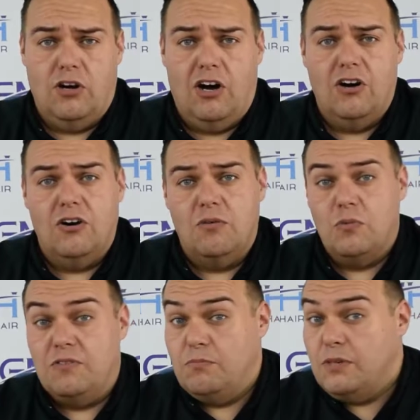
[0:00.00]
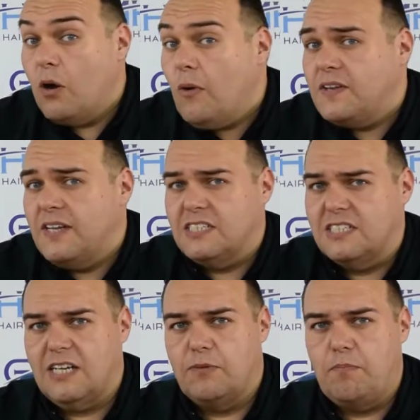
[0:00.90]
heart with no
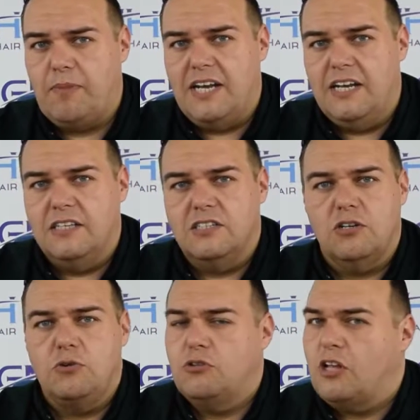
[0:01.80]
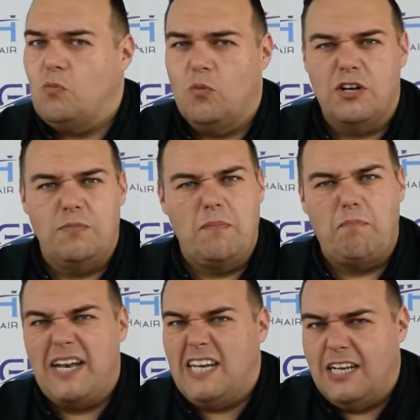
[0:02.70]
unnecessary bending. So you don't want to be
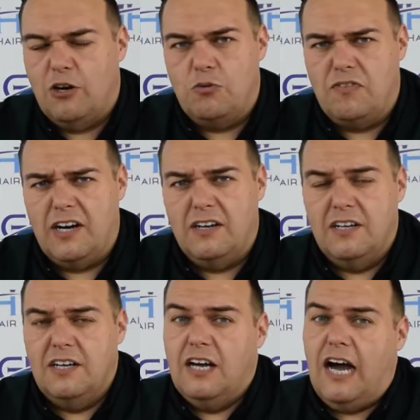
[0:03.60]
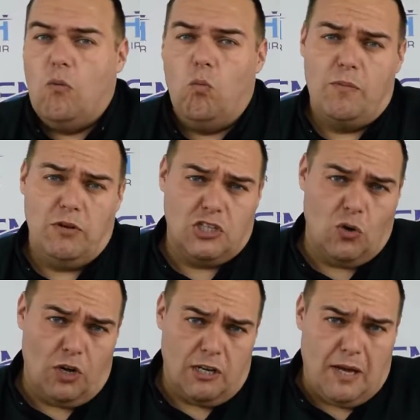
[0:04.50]
bending over. And when we're
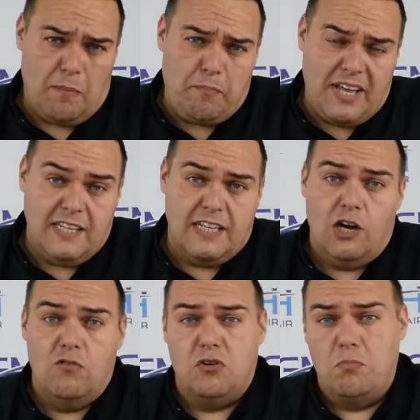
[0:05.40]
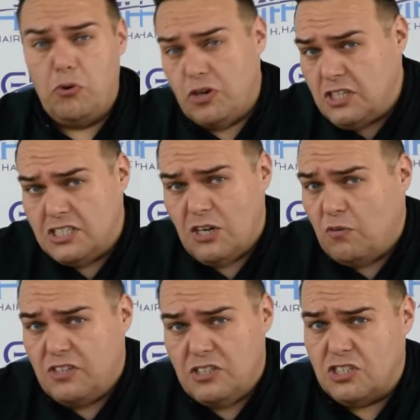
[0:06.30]
talking about bending over and putting yourself
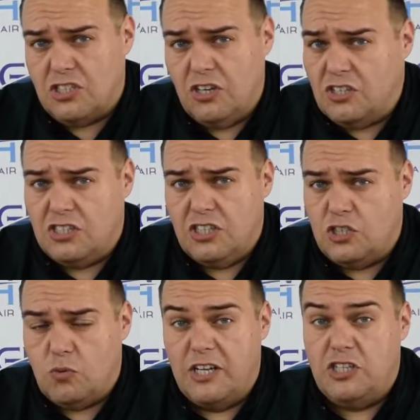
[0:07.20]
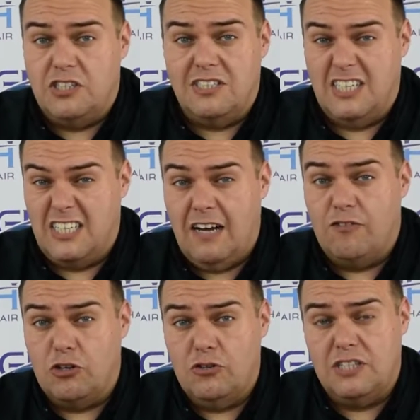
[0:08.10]
into certain situations, another
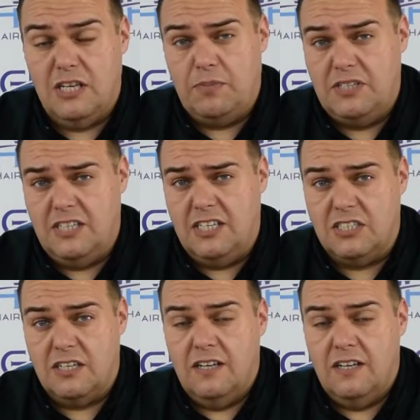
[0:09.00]
good tip is this: